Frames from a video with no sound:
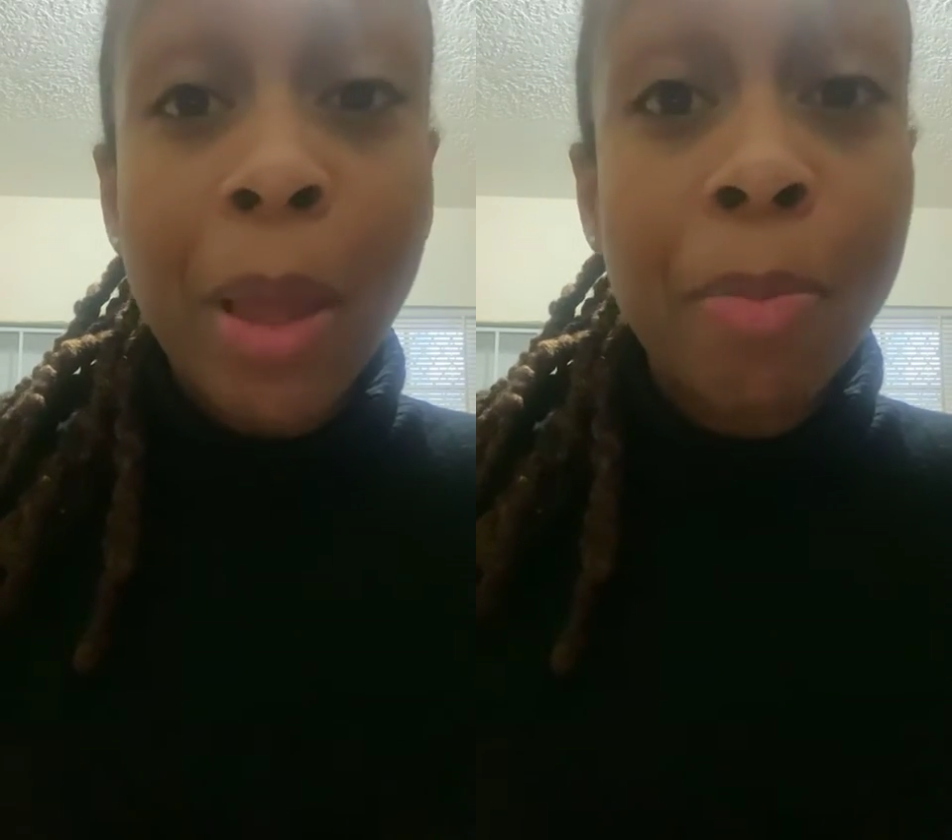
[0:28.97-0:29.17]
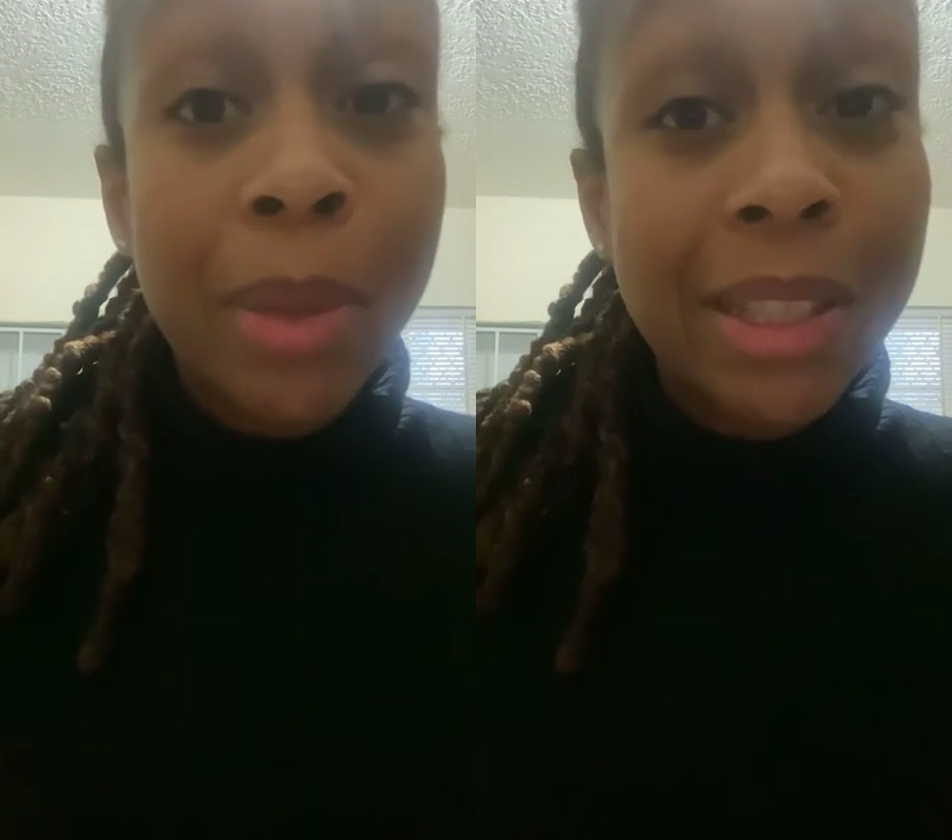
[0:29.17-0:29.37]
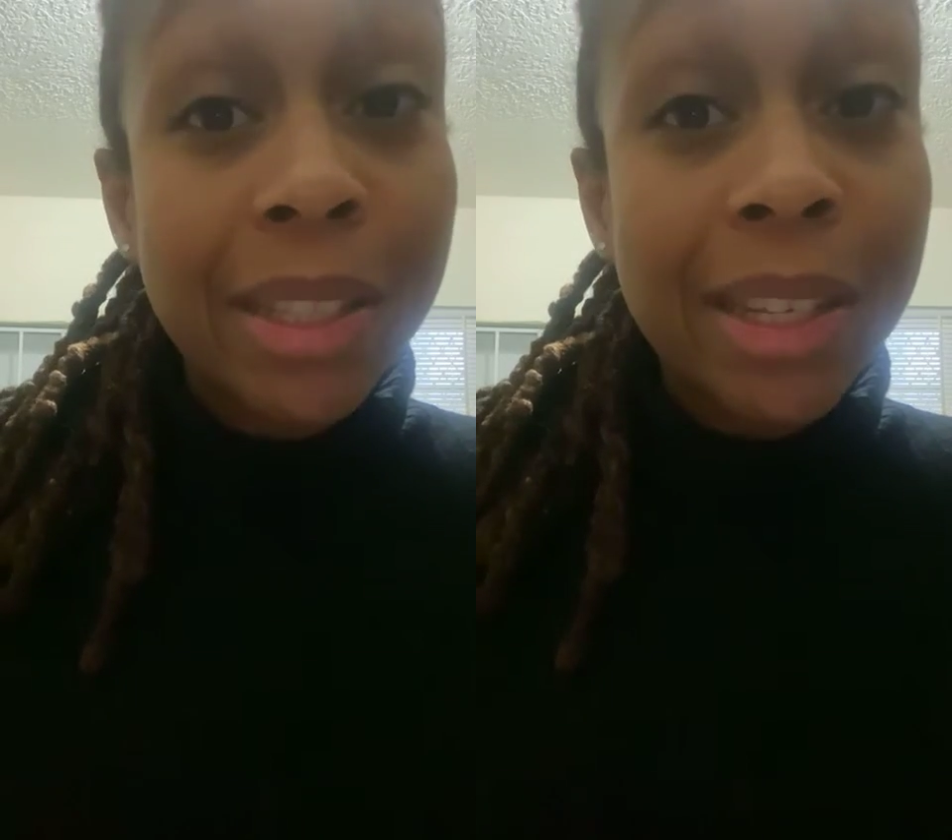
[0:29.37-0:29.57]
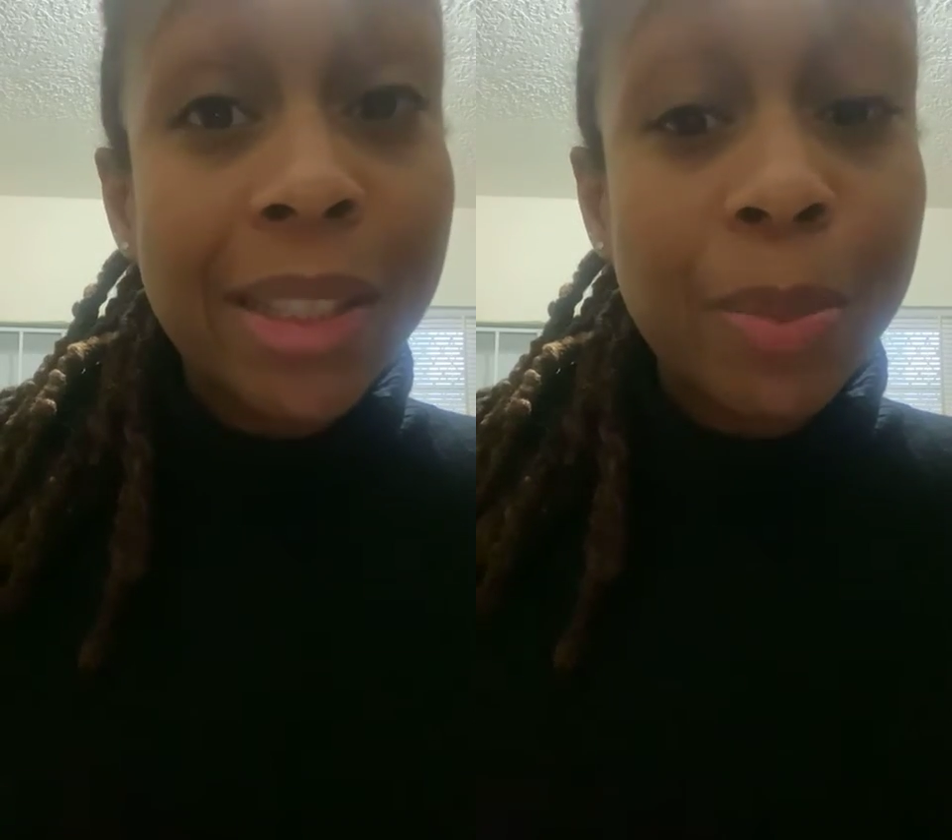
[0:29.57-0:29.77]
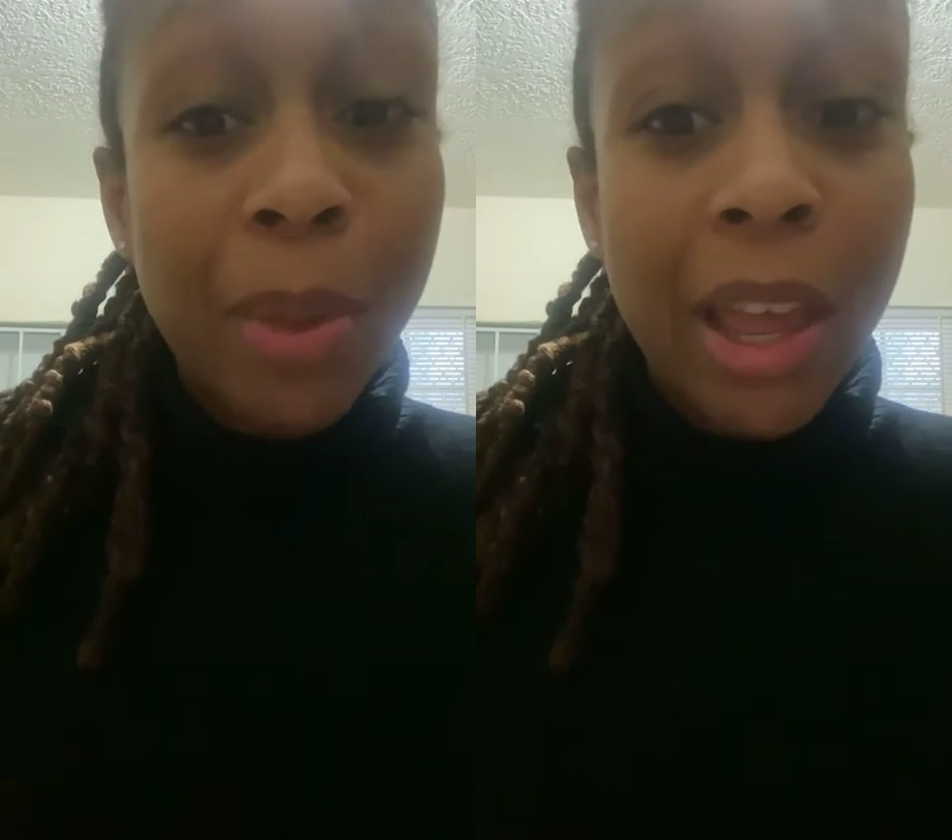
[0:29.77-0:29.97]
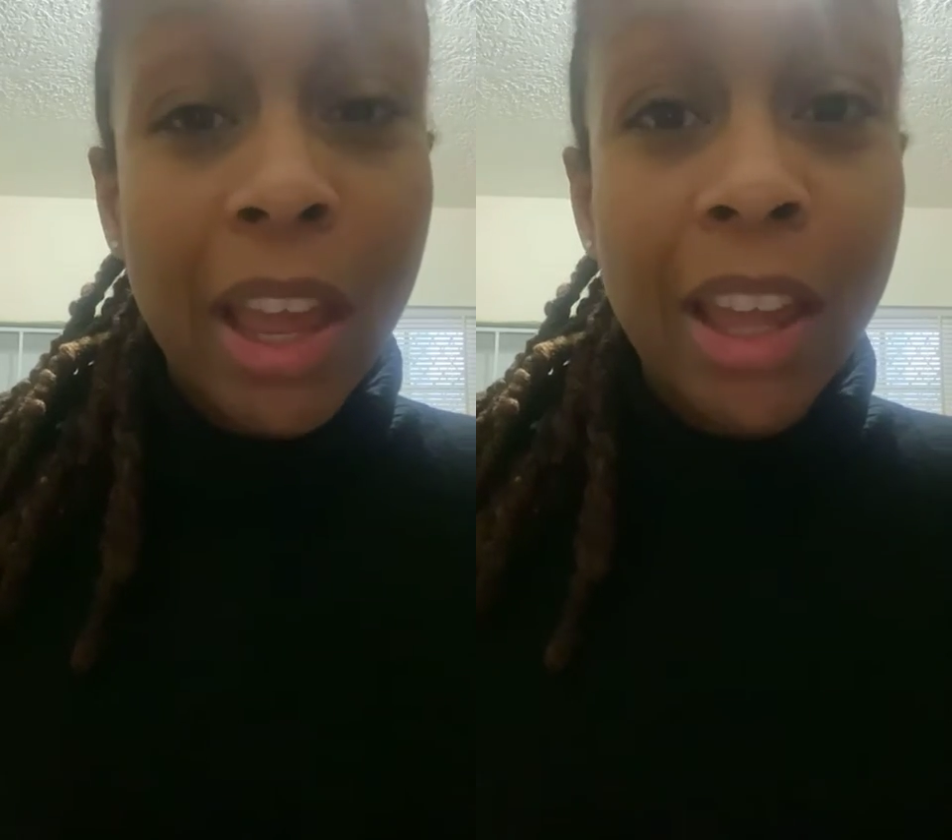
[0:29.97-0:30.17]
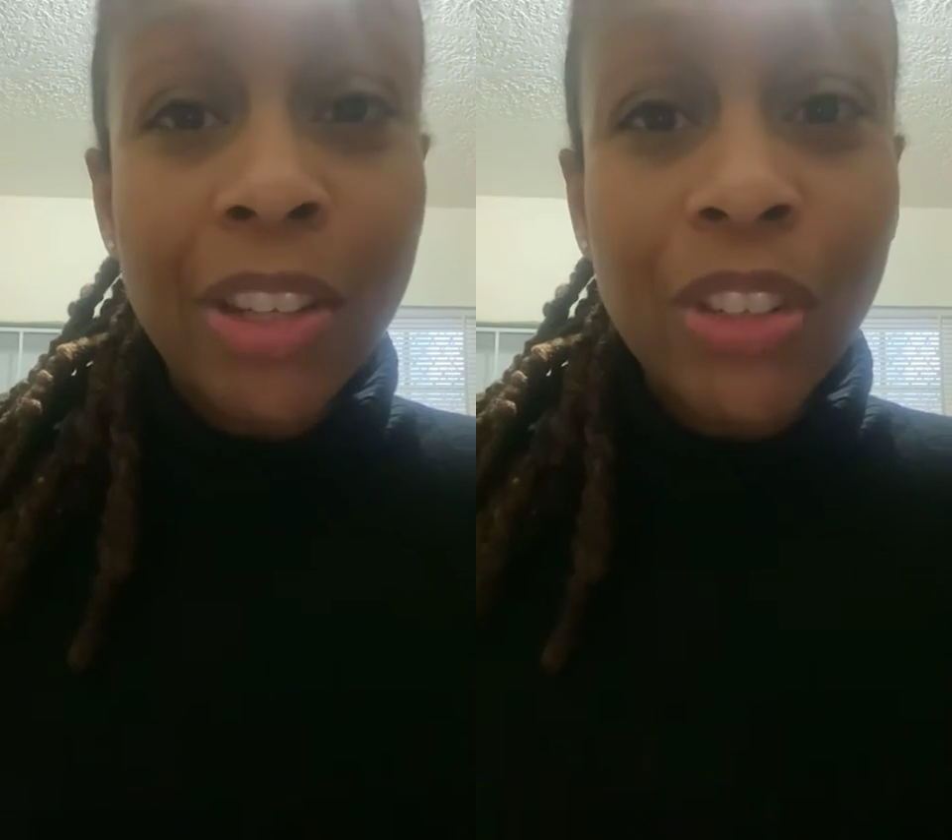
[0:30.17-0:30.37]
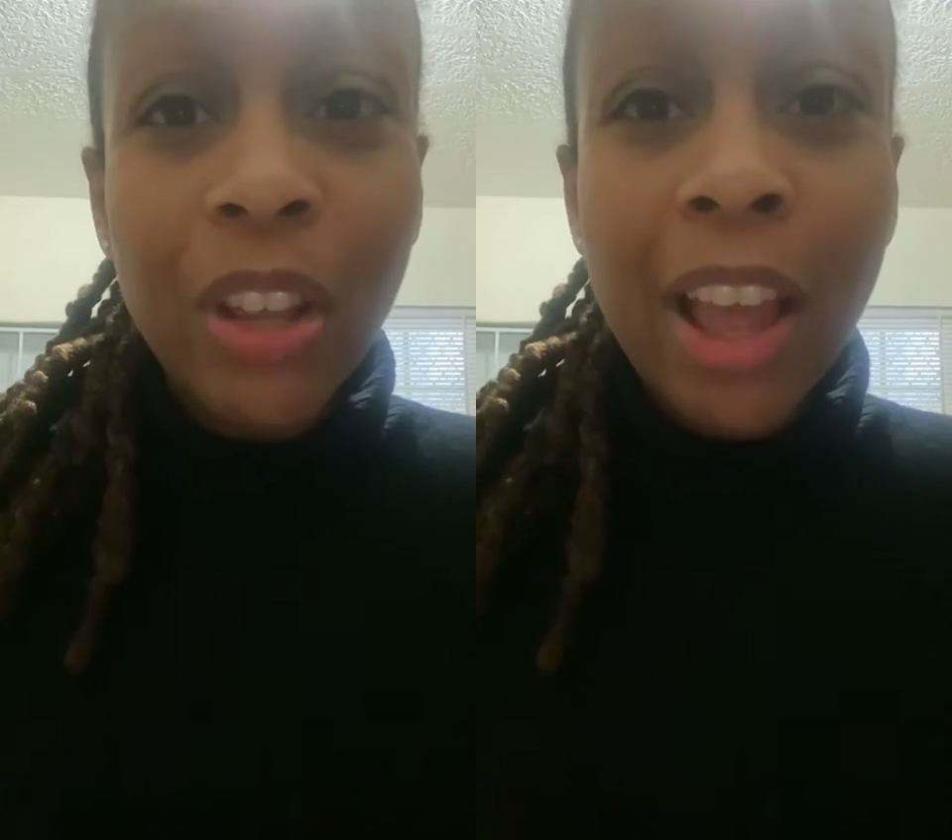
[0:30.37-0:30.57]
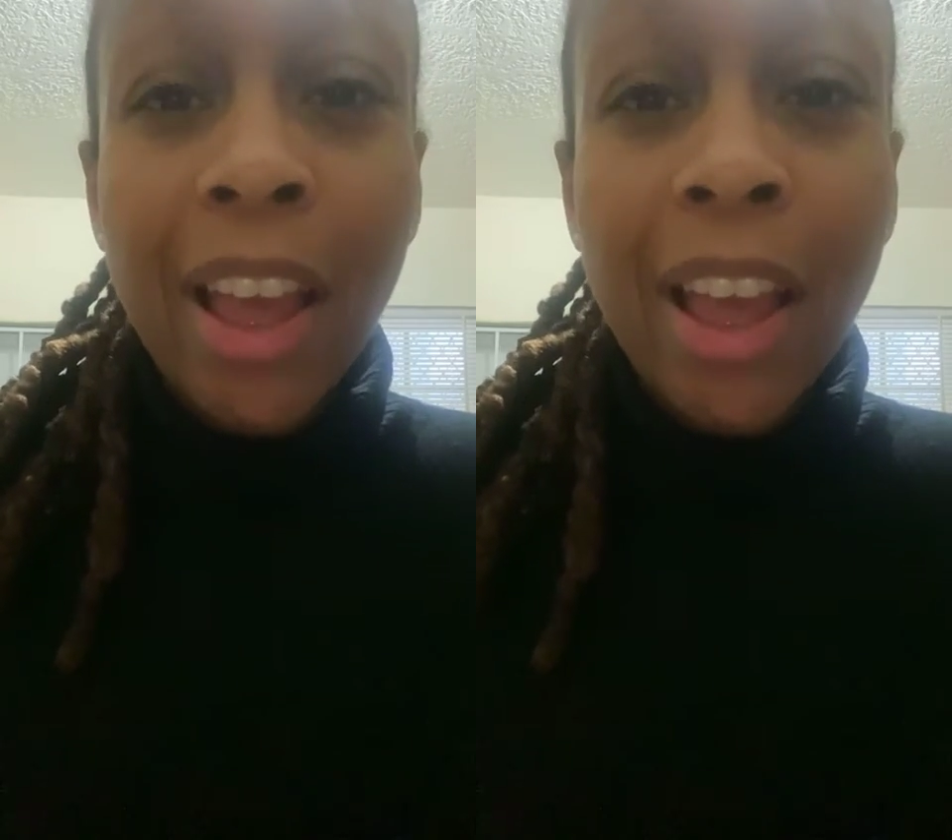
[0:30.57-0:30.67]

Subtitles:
my business page,